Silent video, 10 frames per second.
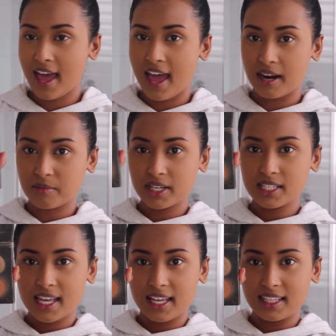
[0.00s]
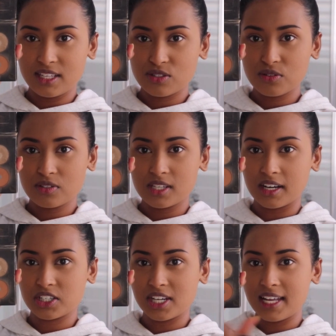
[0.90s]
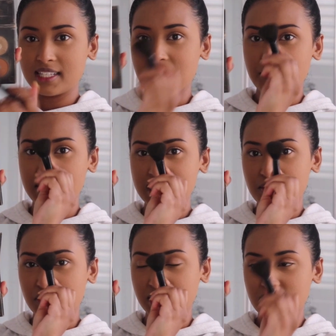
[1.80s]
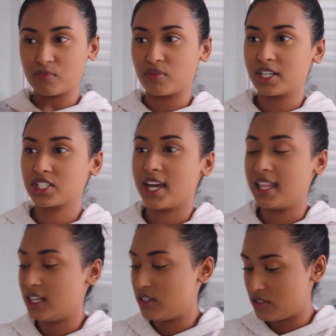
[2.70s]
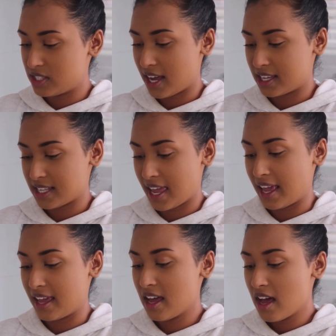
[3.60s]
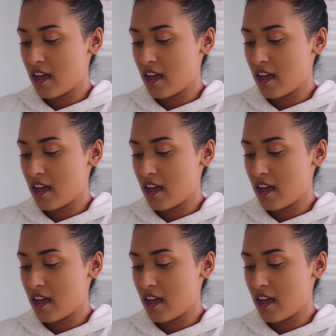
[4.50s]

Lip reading: And I'm going to take these two dark shades and mix them on this brush and then use it as a